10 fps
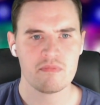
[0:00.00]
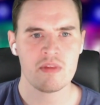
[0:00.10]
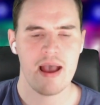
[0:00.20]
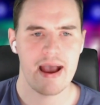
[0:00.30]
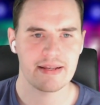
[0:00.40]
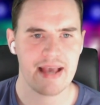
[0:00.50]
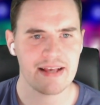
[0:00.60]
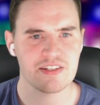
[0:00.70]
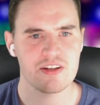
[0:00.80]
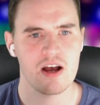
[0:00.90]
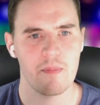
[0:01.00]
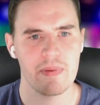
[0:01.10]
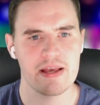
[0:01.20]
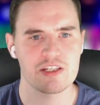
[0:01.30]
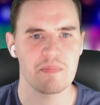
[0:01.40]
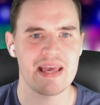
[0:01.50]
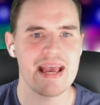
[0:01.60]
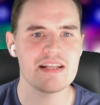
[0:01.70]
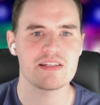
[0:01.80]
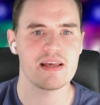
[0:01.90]
And Caster appears to be
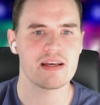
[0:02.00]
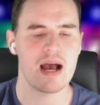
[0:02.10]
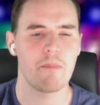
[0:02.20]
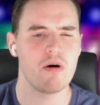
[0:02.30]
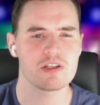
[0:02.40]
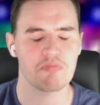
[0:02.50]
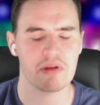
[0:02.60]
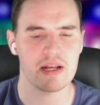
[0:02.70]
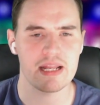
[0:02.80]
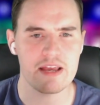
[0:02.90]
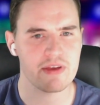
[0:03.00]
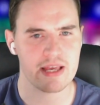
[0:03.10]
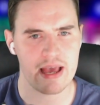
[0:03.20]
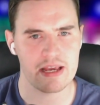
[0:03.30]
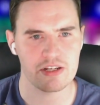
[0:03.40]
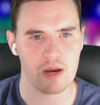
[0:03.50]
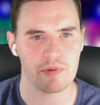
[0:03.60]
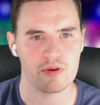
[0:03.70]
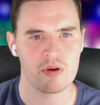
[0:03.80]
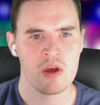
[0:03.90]
hinting at possibly leaving
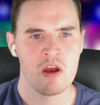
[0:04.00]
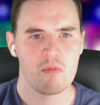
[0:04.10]
AEW